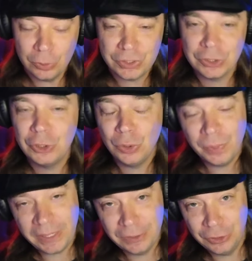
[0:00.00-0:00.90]

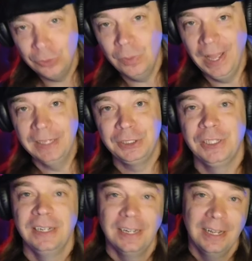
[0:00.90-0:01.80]
Scooby-Doo-ish
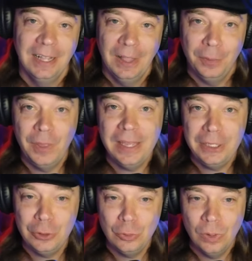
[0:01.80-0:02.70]
that
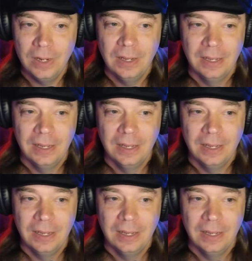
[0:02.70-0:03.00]
you